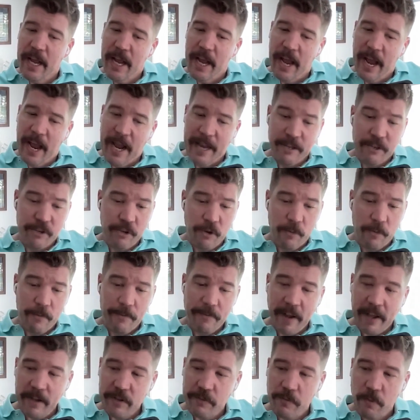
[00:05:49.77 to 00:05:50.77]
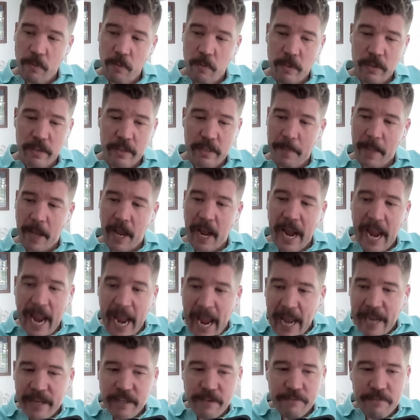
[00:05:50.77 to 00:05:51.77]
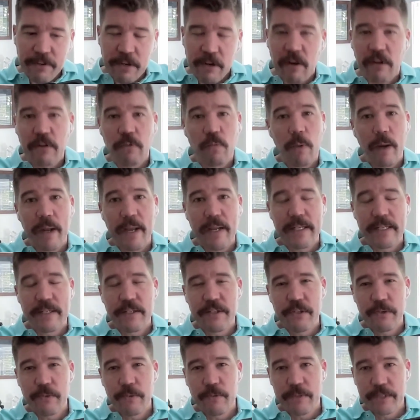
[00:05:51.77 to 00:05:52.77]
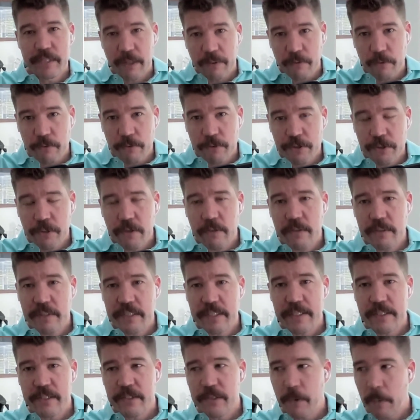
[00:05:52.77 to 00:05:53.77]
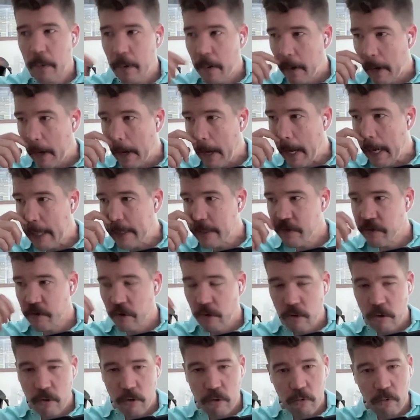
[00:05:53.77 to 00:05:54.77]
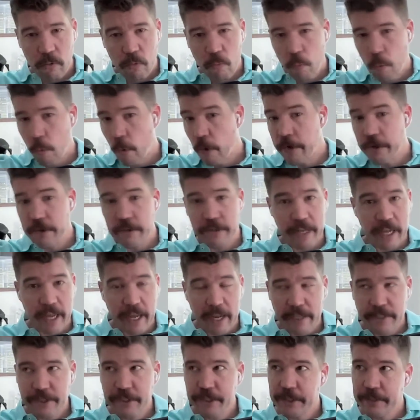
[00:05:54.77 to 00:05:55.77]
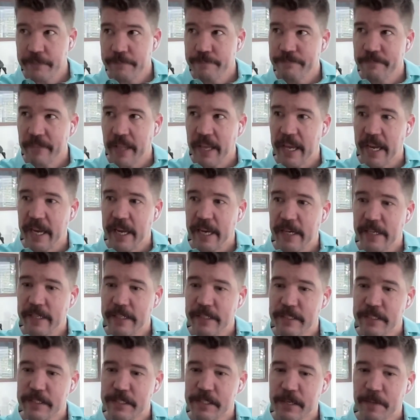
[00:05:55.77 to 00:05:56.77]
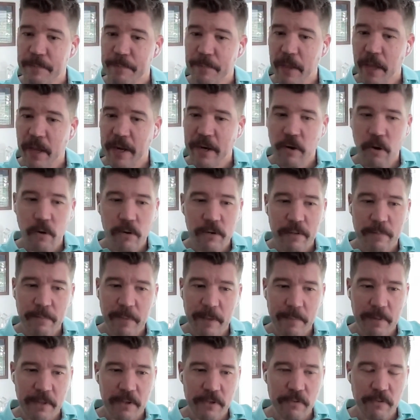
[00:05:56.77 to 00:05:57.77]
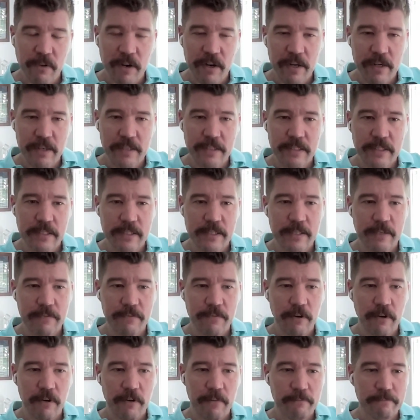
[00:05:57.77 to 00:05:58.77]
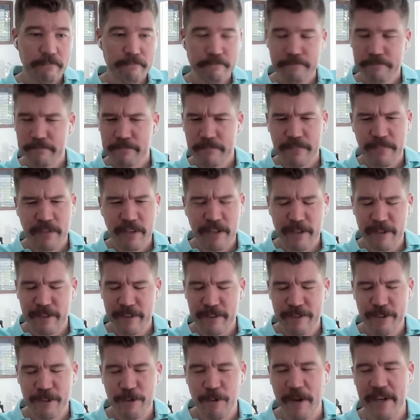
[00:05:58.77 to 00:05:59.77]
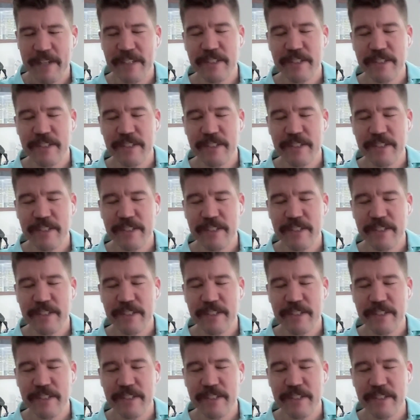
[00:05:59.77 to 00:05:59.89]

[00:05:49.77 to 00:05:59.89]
And so fast forward, I had to figure out a way to sell those shirts. And so I saw Warrior Dash, and I called up my best friend from grade